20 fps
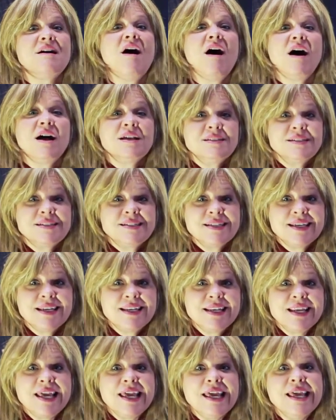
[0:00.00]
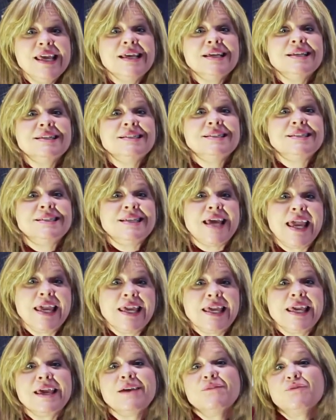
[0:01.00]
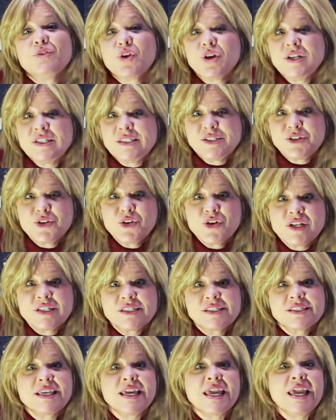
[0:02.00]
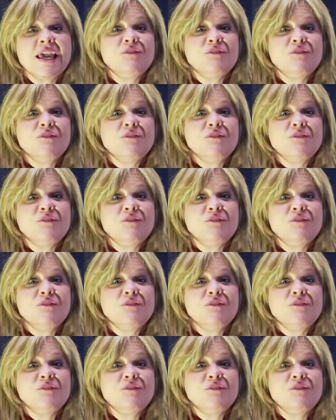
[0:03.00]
Austin is taking it very seriously.